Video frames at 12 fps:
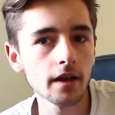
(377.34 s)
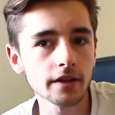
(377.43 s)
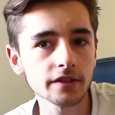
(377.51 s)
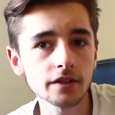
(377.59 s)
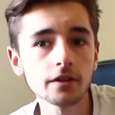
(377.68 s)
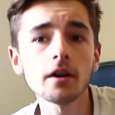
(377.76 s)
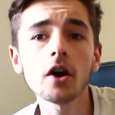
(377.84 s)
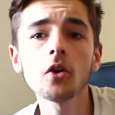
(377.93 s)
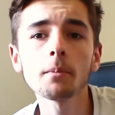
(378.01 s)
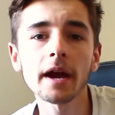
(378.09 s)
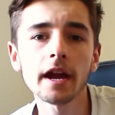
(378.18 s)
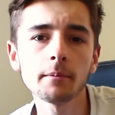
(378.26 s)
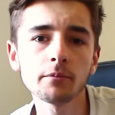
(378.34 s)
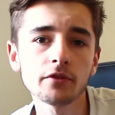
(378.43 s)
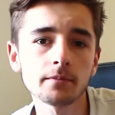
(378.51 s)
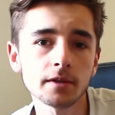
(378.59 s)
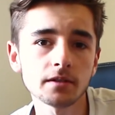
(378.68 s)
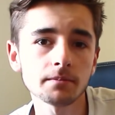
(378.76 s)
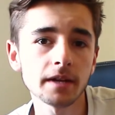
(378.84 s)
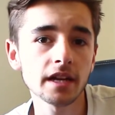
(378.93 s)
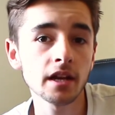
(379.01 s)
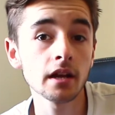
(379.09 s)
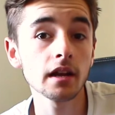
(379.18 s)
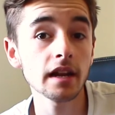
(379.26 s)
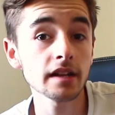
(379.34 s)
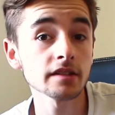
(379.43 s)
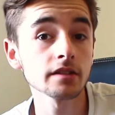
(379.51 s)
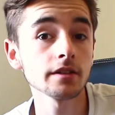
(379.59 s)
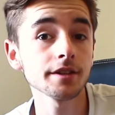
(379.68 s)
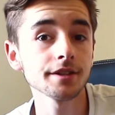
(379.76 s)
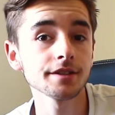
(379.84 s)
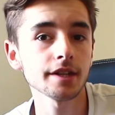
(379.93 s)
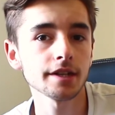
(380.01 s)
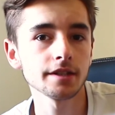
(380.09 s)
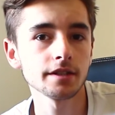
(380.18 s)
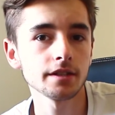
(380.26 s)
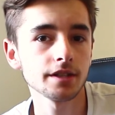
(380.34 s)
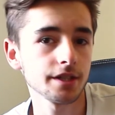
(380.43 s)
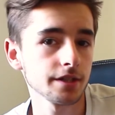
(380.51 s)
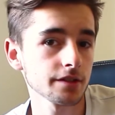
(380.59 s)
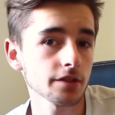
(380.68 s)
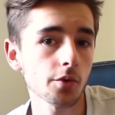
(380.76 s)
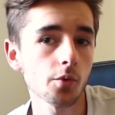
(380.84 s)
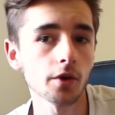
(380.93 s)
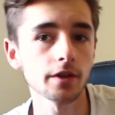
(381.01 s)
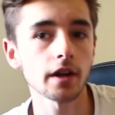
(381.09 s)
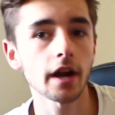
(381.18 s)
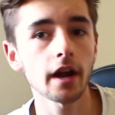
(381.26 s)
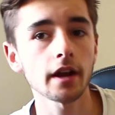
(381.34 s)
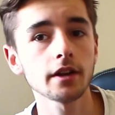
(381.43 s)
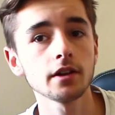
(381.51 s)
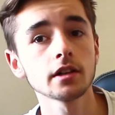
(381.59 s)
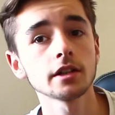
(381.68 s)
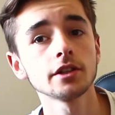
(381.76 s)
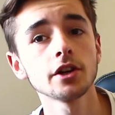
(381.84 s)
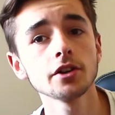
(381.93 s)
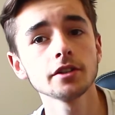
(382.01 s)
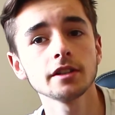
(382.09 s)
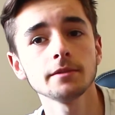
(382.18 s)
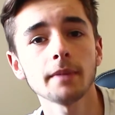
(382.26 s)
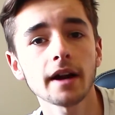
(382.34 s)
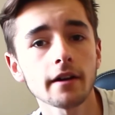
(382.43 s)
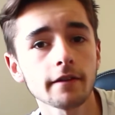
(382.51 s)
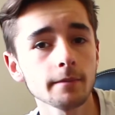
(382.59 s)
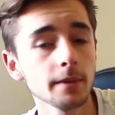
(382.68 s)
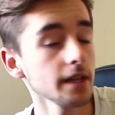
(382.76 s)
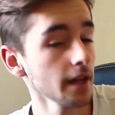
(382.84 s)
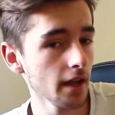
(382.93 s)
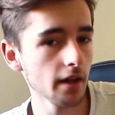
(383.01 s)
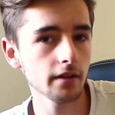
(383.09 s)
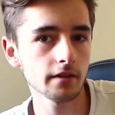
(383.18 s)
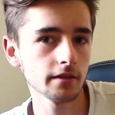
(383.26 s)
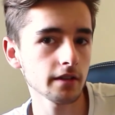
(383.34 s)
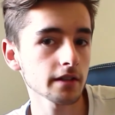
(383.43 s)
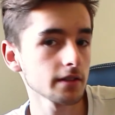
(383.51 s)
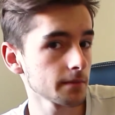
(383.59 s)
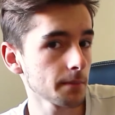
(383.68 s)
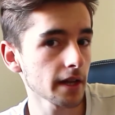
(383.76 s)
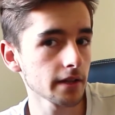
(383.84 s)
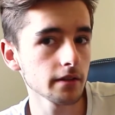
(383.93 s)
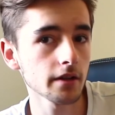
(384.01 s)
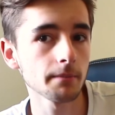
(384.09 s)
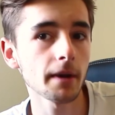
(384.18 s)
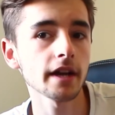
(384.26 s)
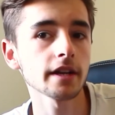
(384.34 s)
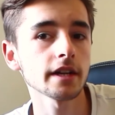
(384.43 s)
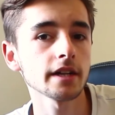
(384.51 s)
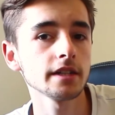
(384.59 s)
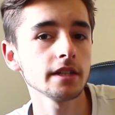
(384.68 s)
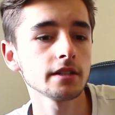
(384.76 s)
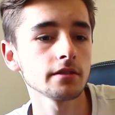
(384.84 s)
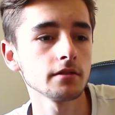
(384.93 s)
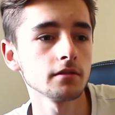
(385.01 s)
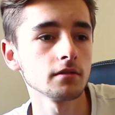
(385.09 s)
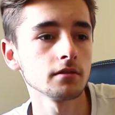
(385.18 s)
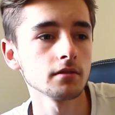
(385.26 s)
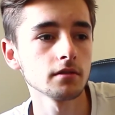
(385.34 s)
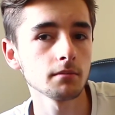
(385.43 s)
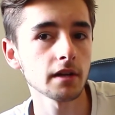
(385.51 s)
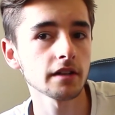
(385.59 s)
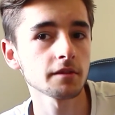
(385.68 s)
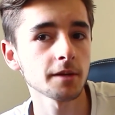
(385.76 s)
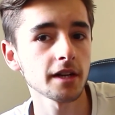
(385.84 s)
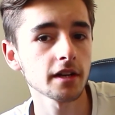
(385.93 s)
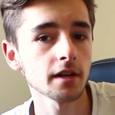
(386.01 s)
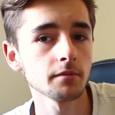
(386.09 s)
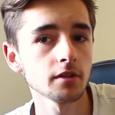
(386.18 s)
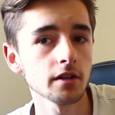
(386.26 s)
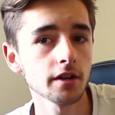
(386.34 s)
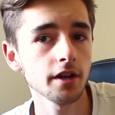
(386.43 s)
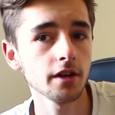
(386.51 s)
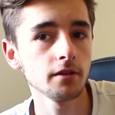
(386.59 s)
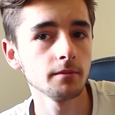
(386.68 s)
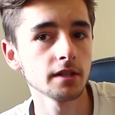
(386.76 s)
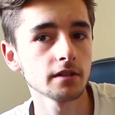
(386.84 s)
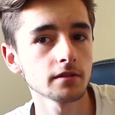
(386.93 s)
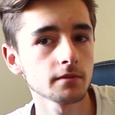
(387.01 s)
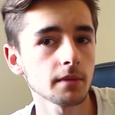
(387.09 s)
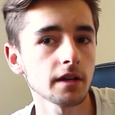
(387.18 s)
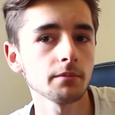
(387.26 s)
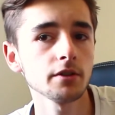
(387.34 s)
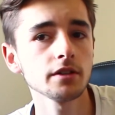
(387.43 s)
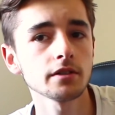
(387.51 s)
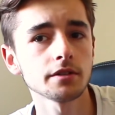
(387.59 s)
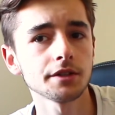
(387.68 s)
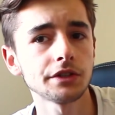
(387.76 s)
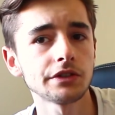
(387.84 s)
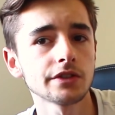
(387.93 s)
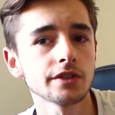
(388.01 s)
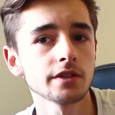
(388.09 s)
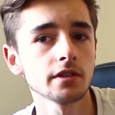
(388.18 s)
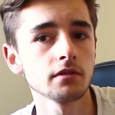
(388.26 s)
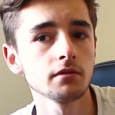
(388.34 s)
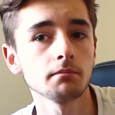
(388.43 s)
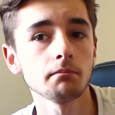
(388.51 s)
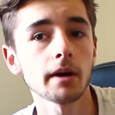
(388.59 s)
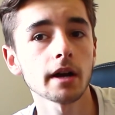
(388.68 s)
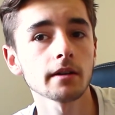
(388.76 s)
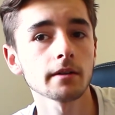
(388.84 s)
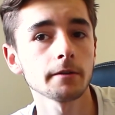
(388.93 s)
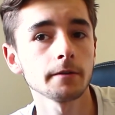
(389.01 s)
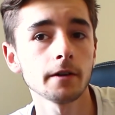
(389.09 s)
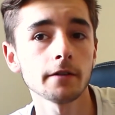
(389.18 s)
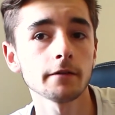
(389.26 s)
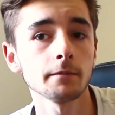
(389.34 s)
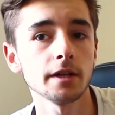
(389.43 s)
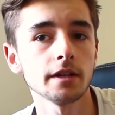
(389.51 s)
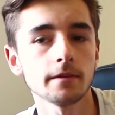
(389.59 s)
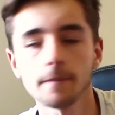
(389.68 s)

so all my improvement making less noise than the stock one, like you can heard in back of me, and that's a bad idea to place my camera here because my printer is back of me.